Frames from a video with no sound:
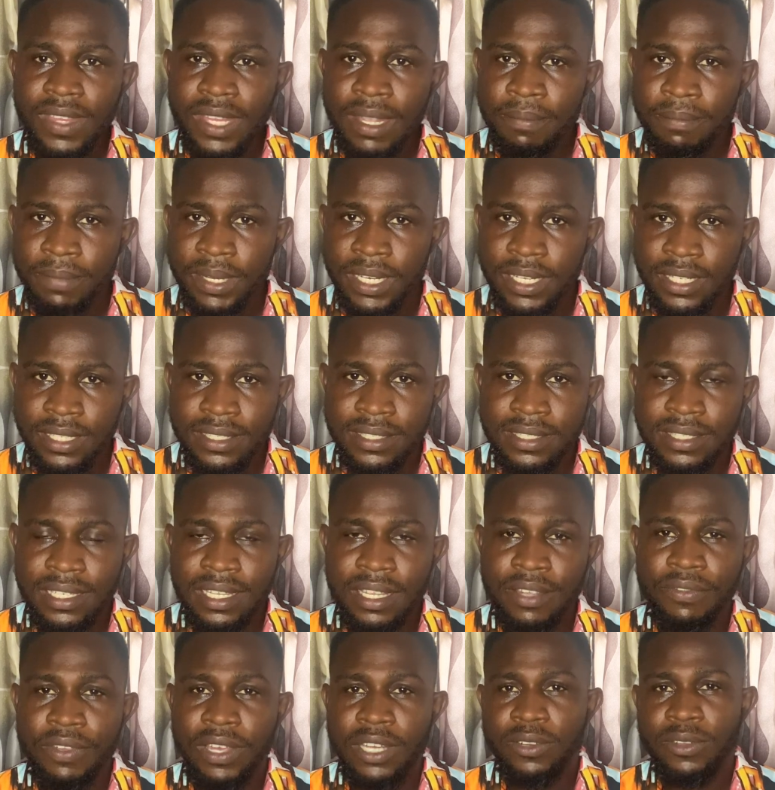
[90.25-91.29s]
Please,
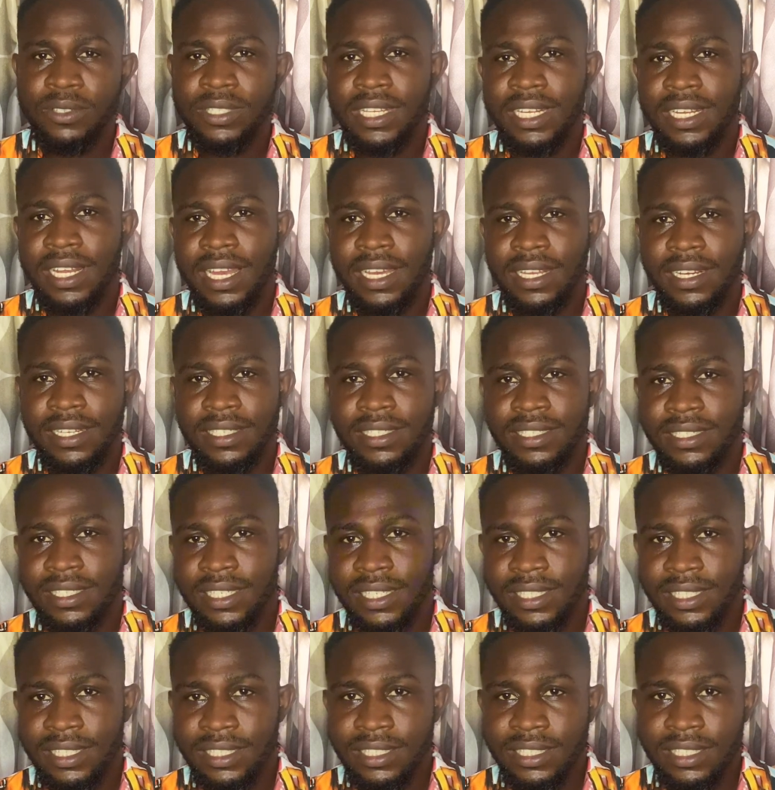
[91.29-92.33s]
if you are not an accredited
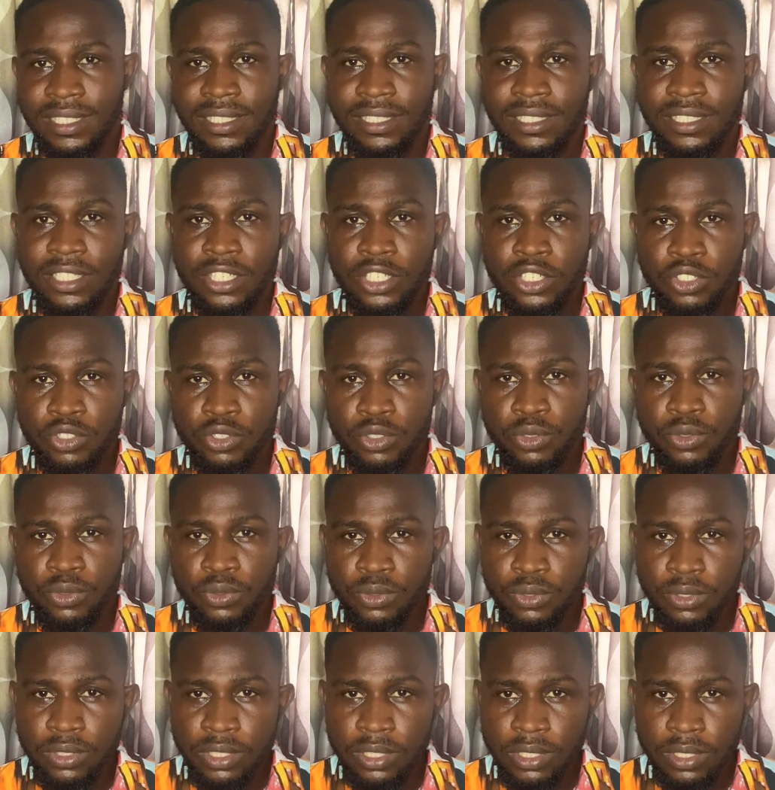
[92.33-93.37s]
agent, do
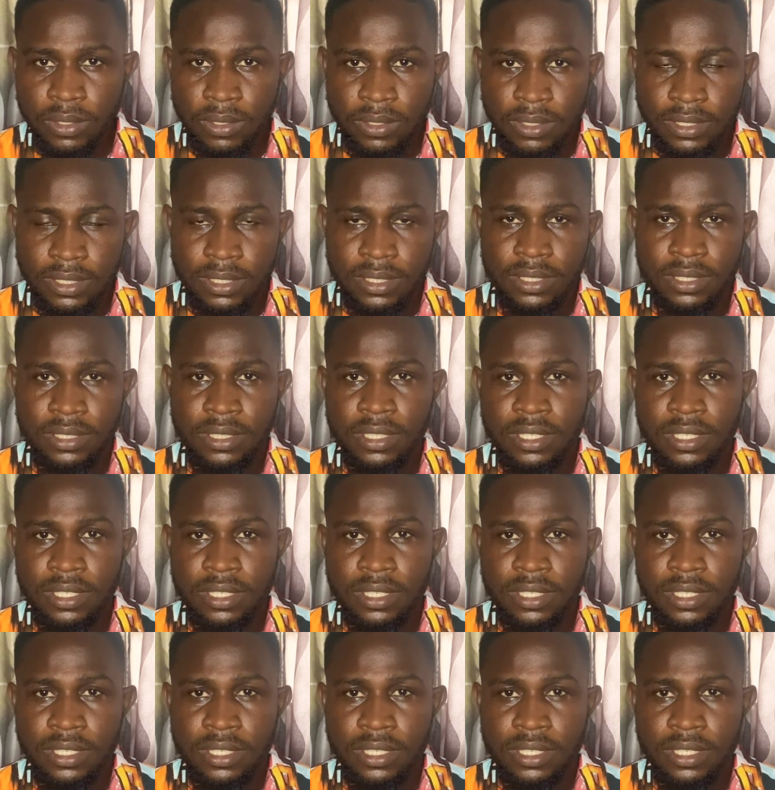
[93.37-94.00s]
not